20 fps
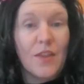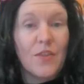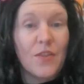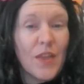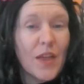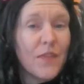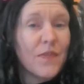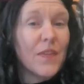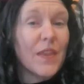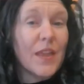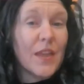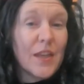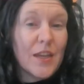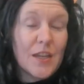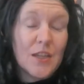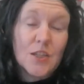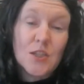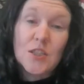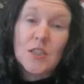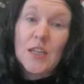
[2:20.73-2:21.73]
Then there
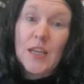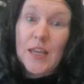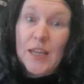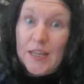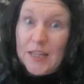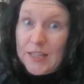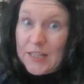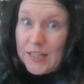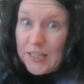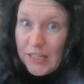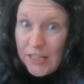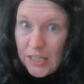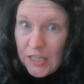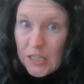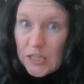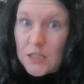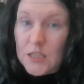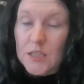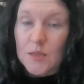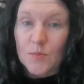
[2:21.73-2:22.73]
is a
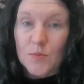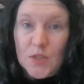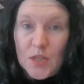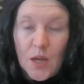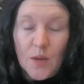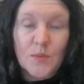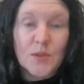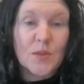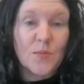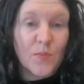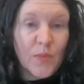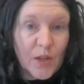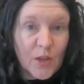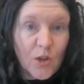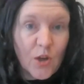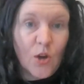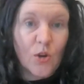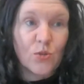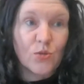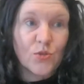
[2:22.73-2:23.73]
leak sometimes in my
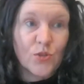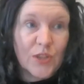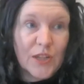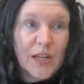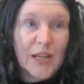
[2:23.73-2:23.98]
cauldron